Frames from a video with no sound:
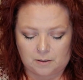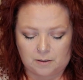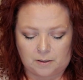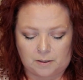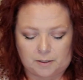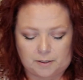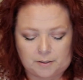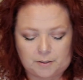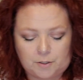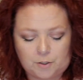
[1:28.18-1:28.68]

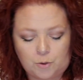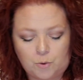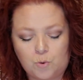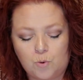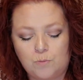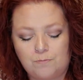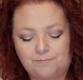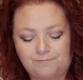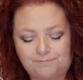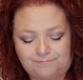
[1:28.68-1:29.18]
and 2.
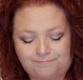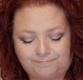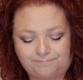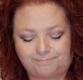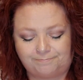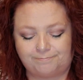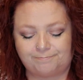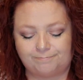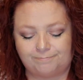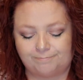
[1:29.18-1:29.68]

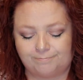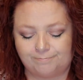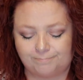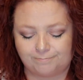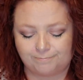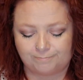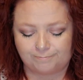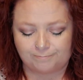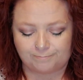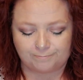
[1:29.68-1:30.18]

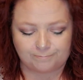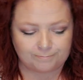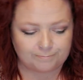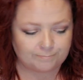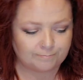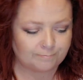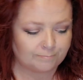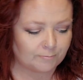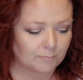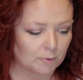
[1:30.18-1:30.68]

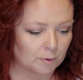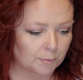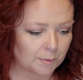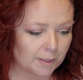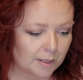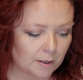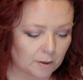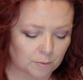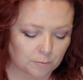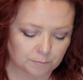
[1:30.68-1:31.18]
There we
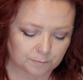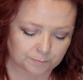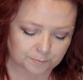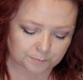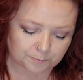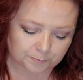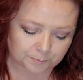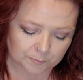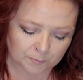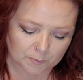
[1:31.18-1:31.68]
go.
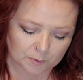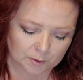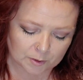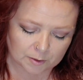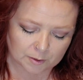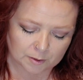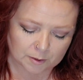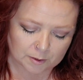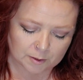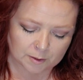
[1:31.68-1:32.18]

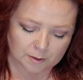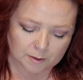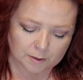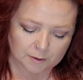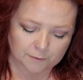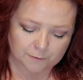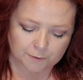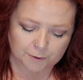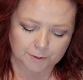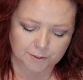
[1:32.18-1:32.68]

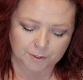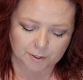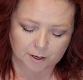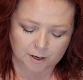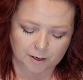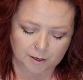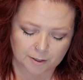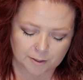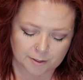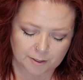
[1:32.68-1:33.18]
First
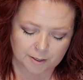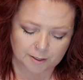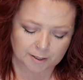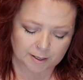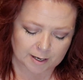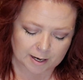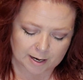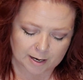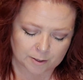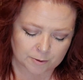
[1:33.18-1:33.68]
card
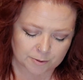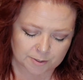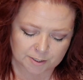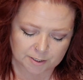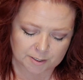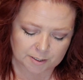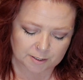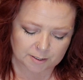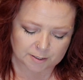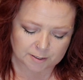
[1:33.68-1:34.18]
out
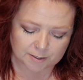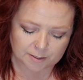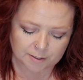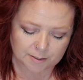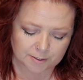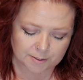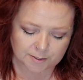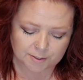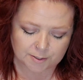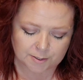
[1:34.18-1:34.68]

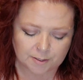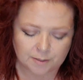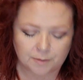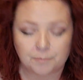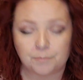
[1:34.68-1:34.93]
is